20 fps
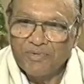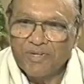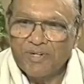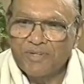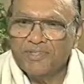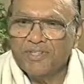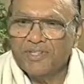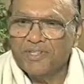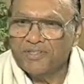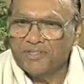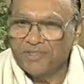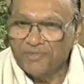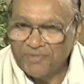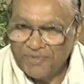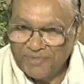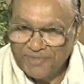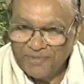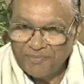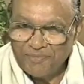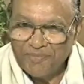Well, that
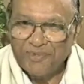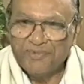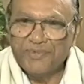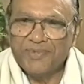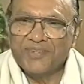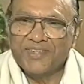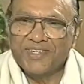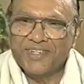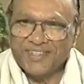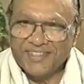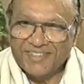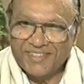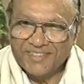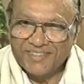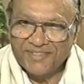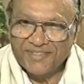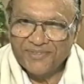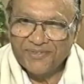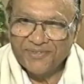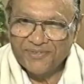depends upon between
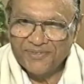us.